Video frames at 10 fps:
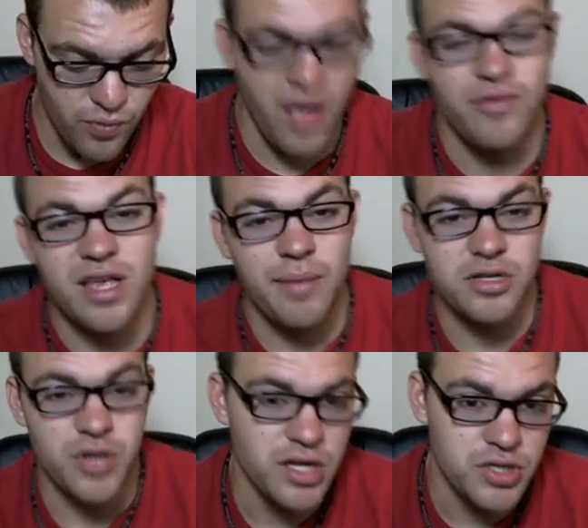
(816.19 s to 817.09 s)
Every time I
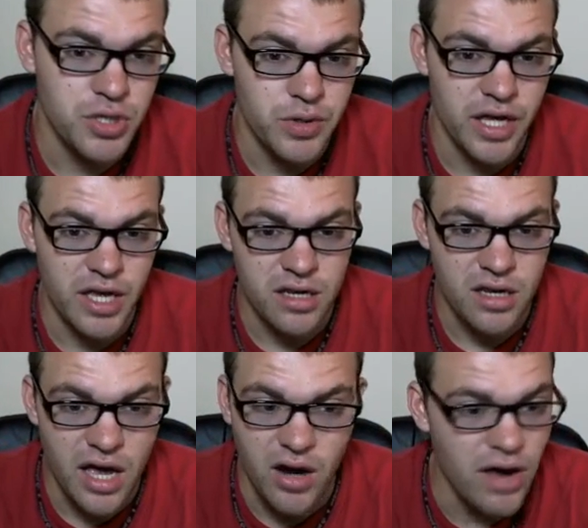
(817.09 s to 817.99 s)
tried to tune in,
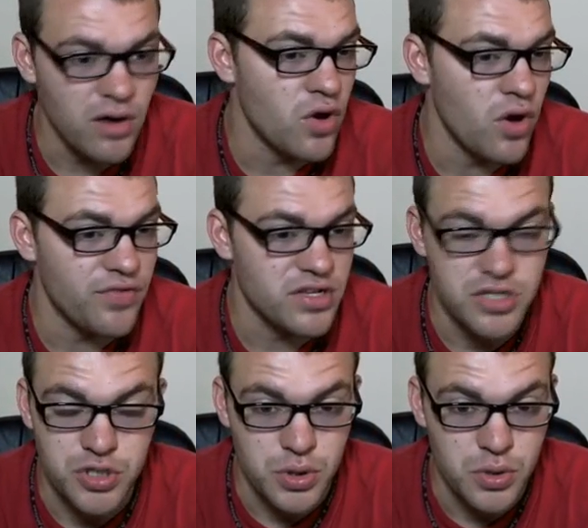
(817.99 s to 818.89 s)
I don't know if this
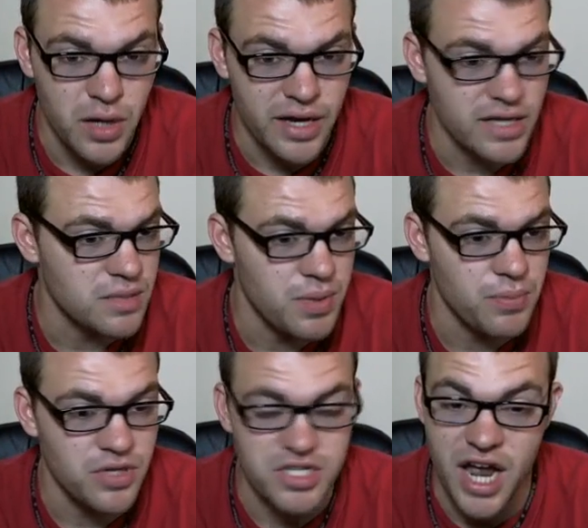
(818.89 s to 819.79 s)
is true. I guess the
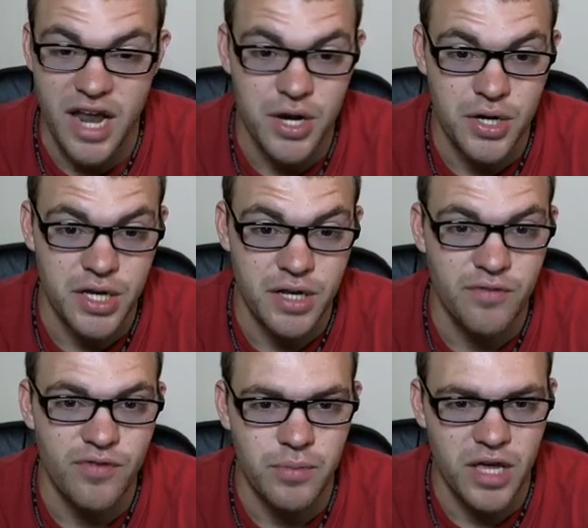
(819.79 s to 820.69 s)
people in the chat here can
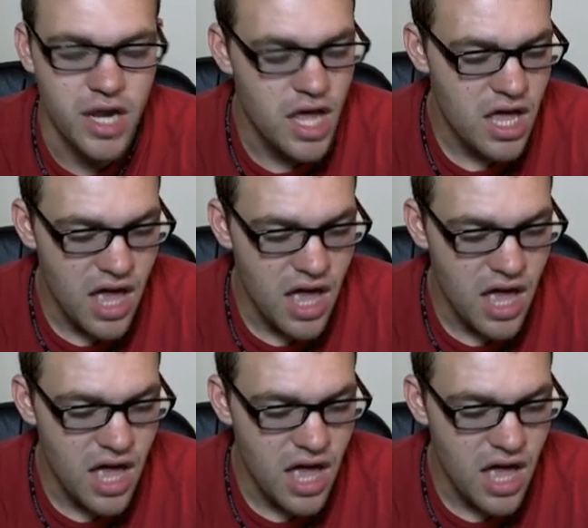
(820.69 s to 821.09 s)
fill me in.